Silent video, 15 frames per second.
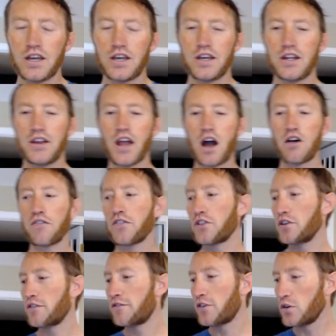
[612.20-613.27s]
Now for the
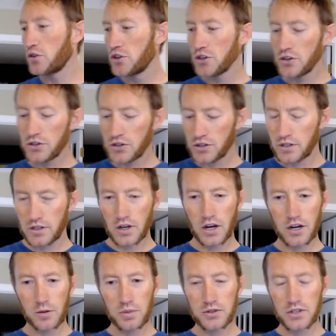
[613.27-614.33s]
Folgers,
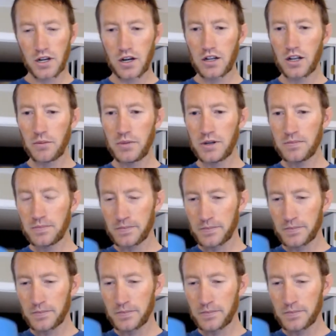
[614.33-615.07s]
100% Colombian.